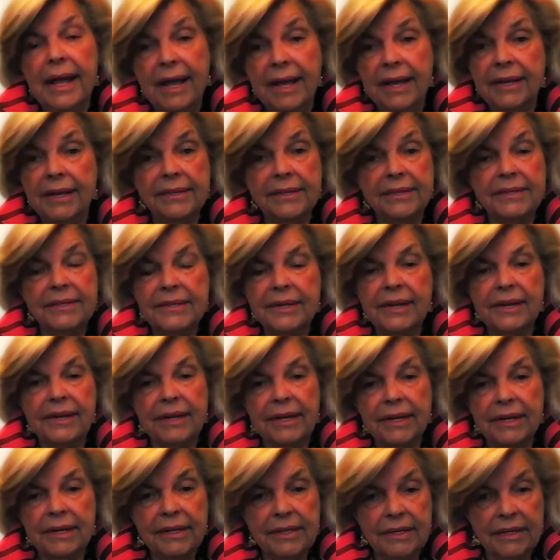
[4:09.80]
heads
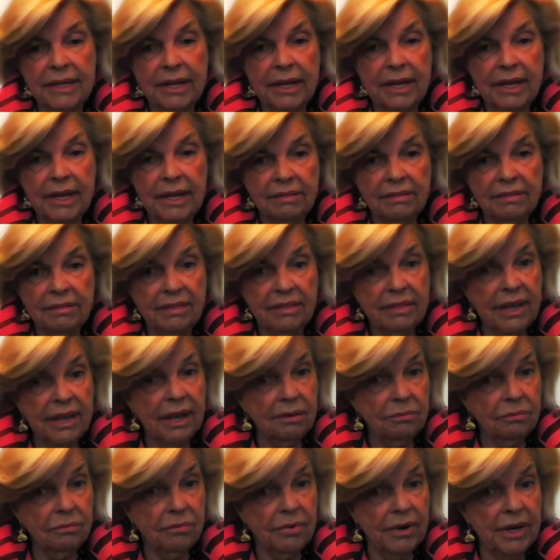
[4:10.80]
in it. And that